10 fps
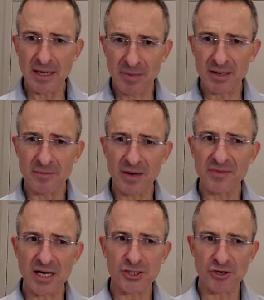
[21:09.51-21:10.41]
among,
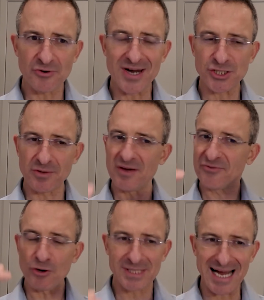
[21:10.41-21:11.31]
among the young generation.
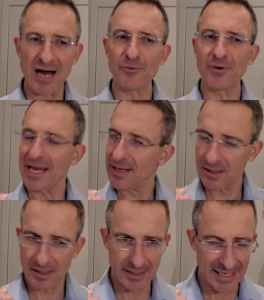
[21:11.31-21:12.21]
They've gone down,
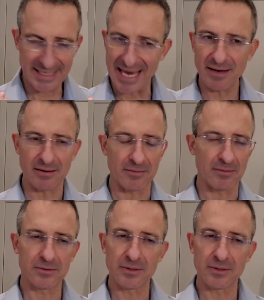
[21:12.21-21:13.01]
and, and again,